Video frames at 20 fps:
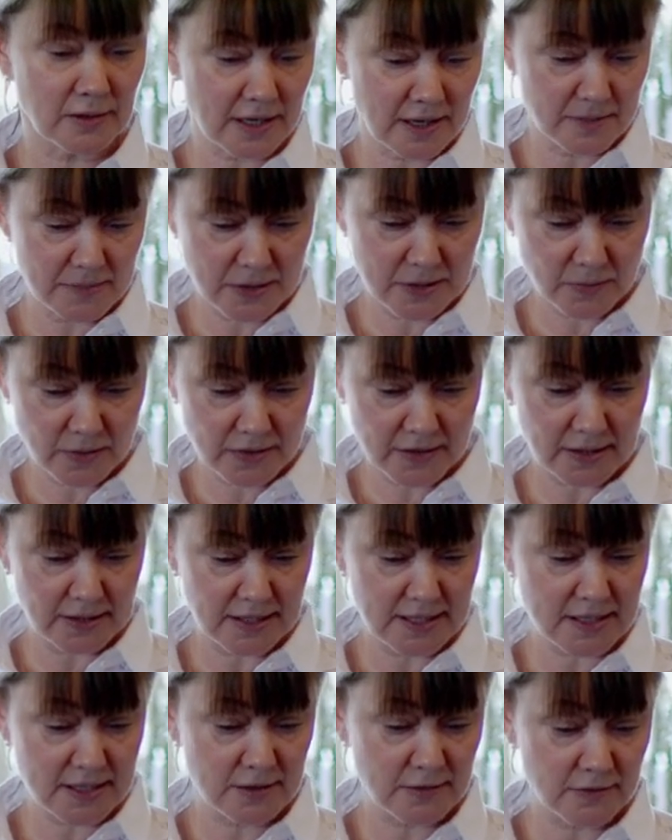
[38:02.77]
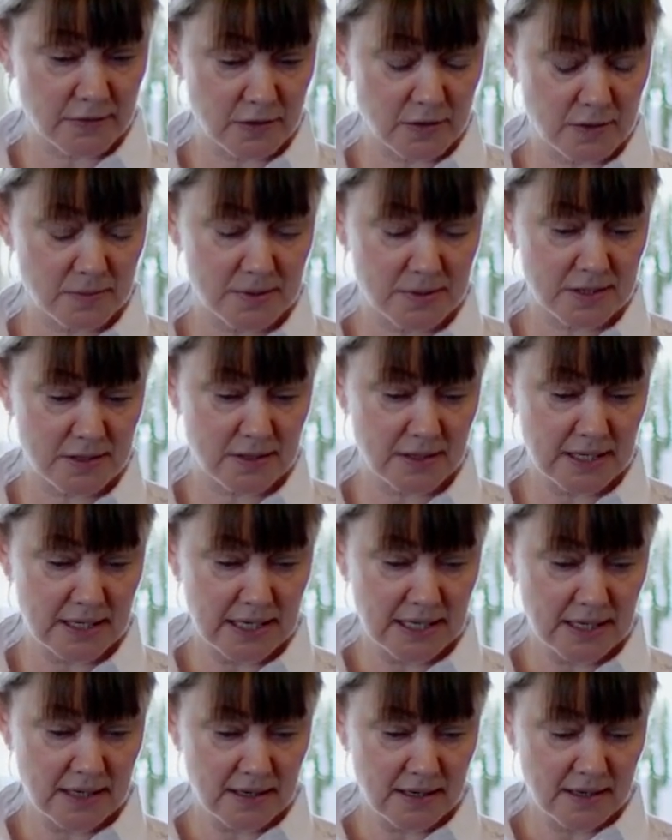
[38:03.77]
come in with the list of herbs
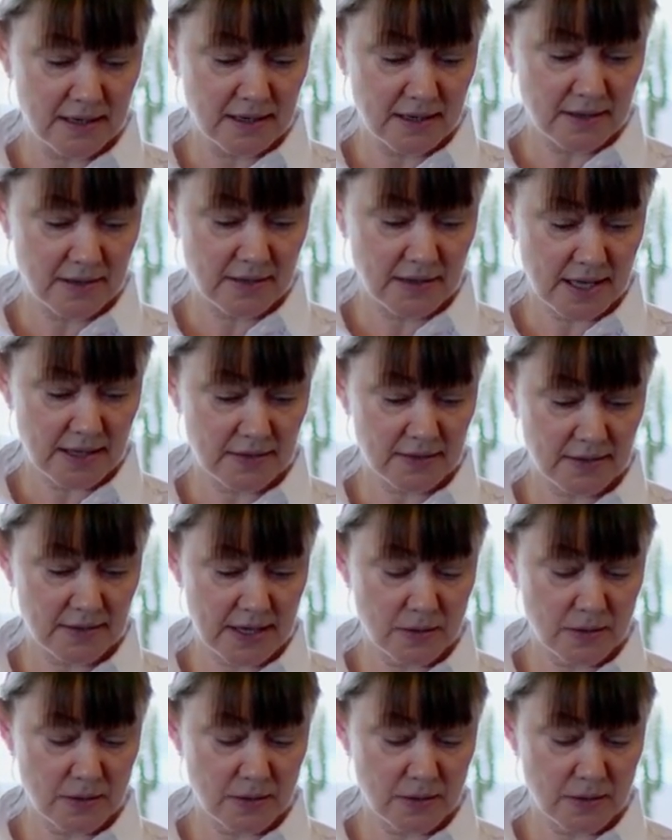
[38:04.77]
that